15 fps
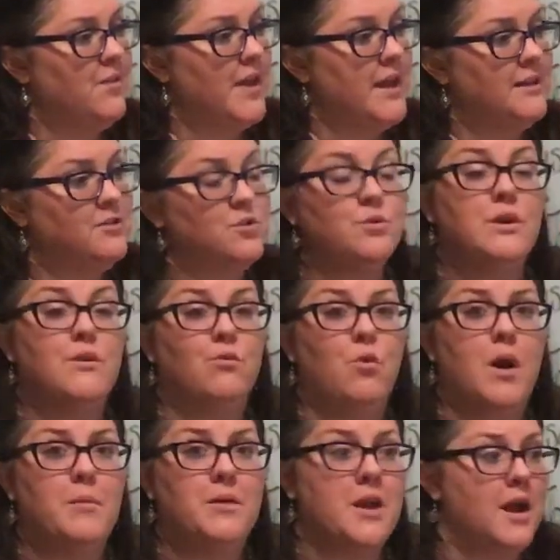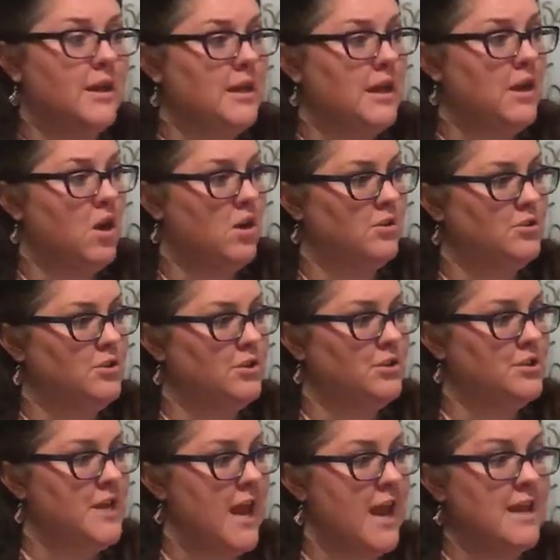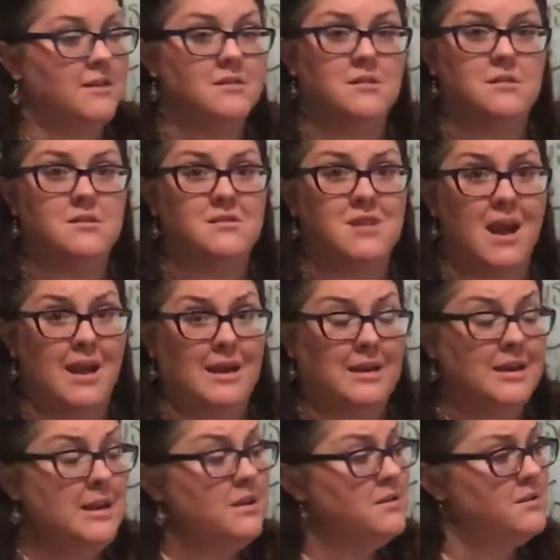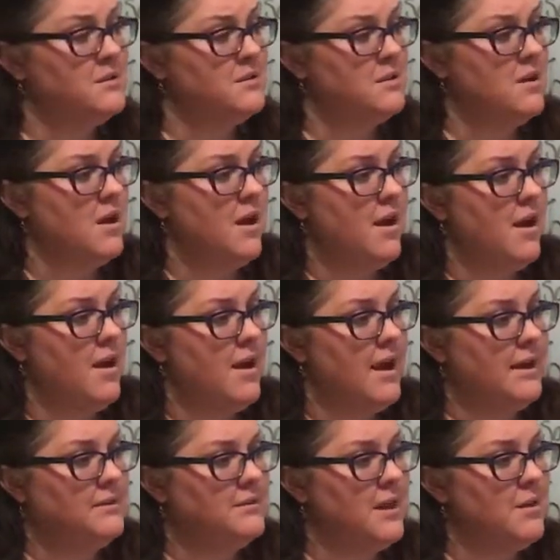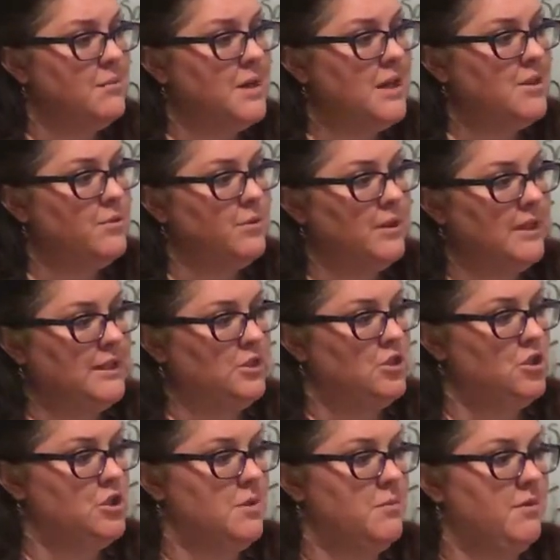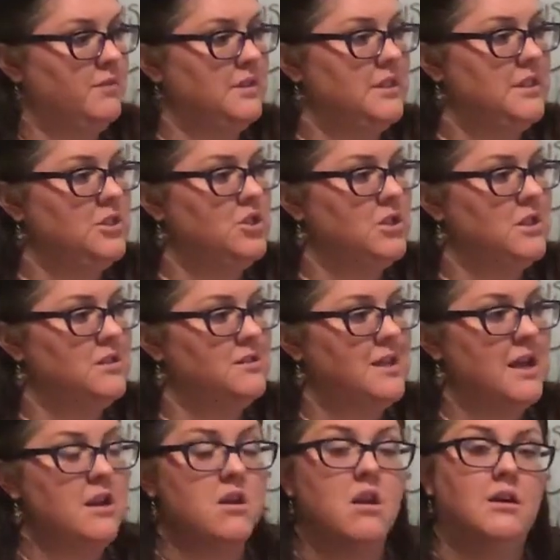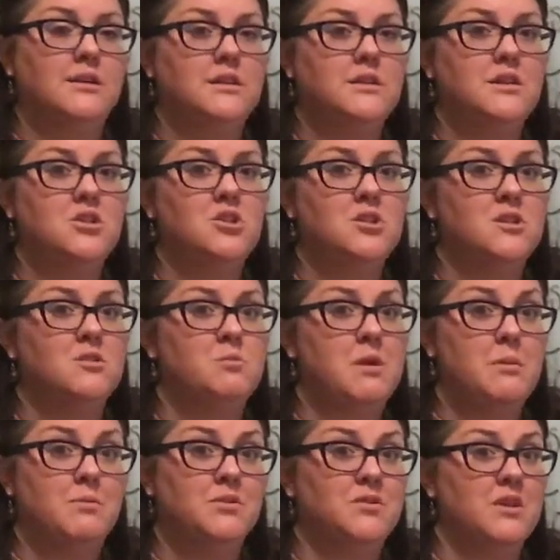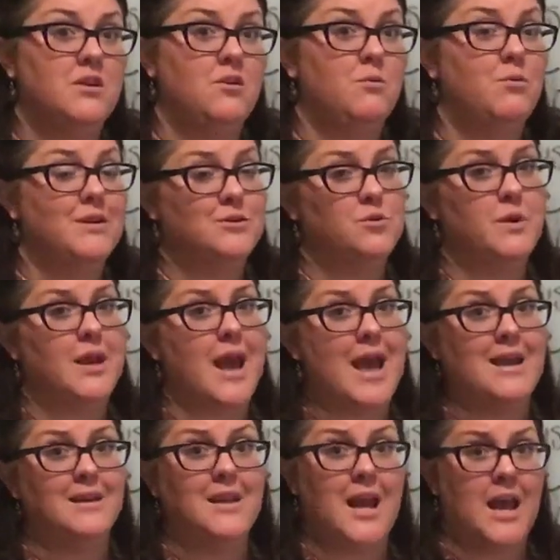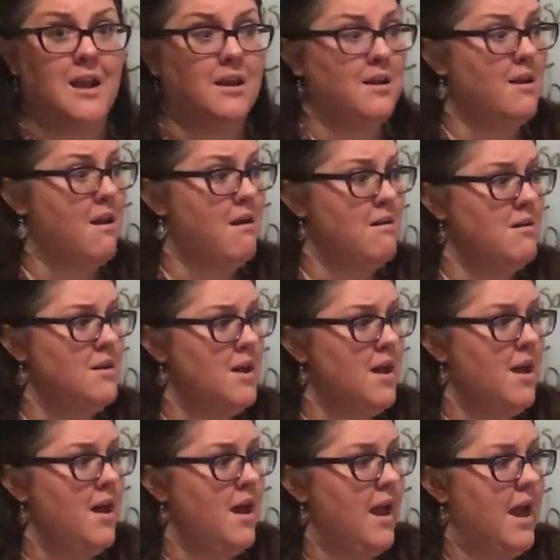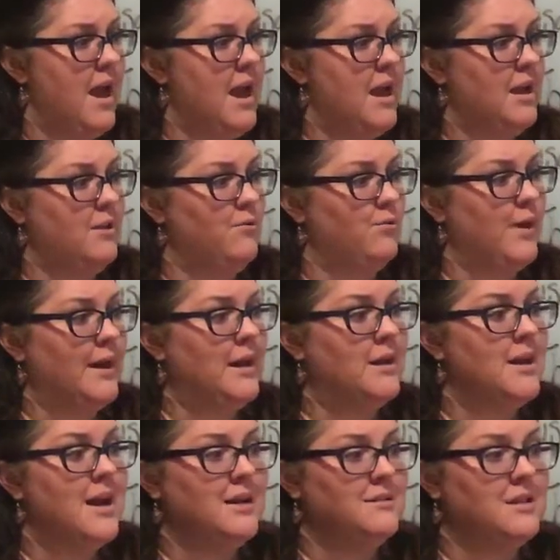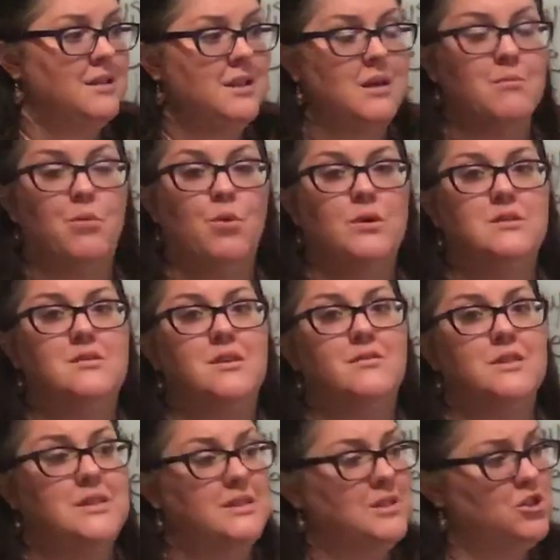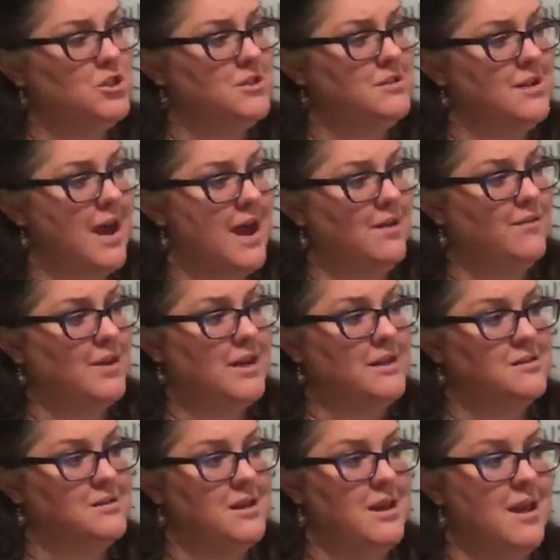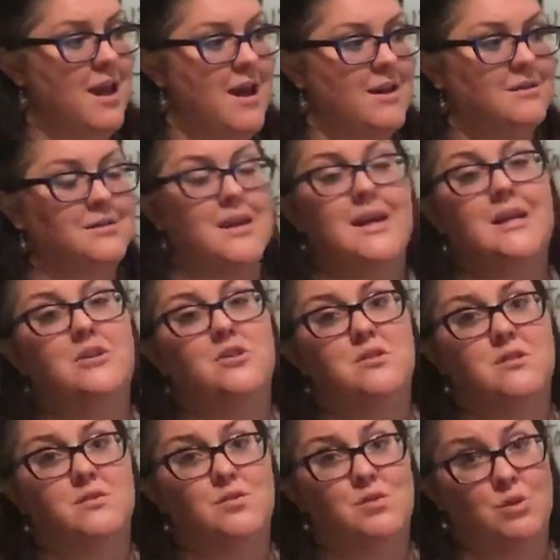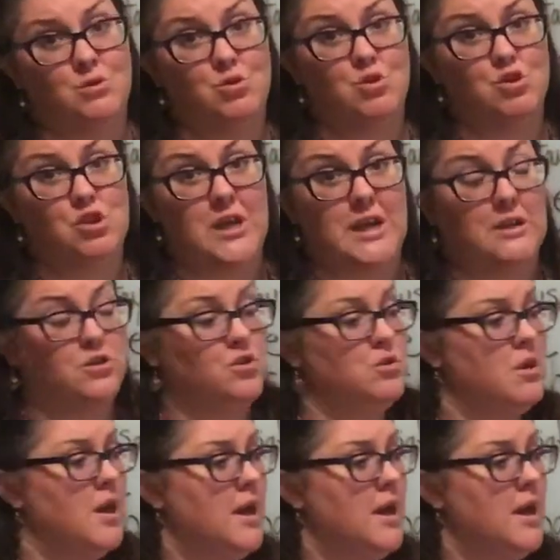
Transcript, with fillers: the history of Wabanaki cultures and societies, examining the relationship of indigenous and non-indigenous peoples in New Brunswick and Canada, and recognizing the importance of indigenous advocacy as agents of social change.